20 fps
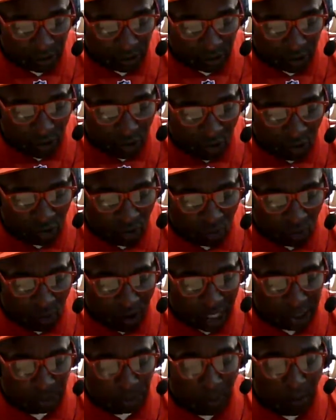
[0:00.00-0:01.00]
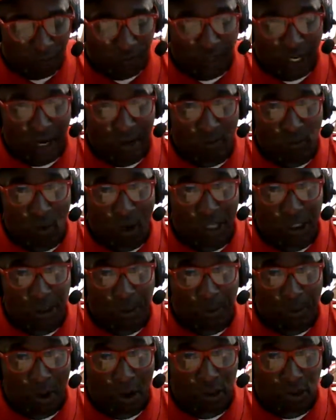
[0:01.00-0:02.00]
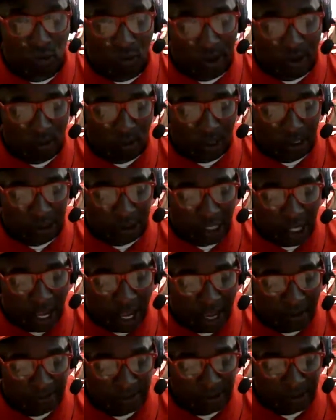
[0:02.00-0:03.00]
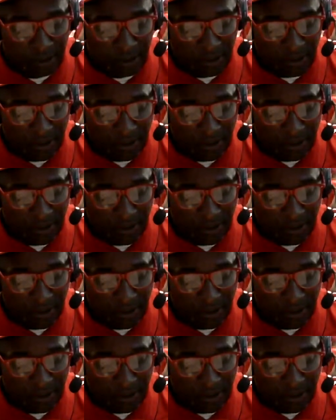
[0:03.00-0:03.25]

Total rush, both teams rushed the ball 21 times.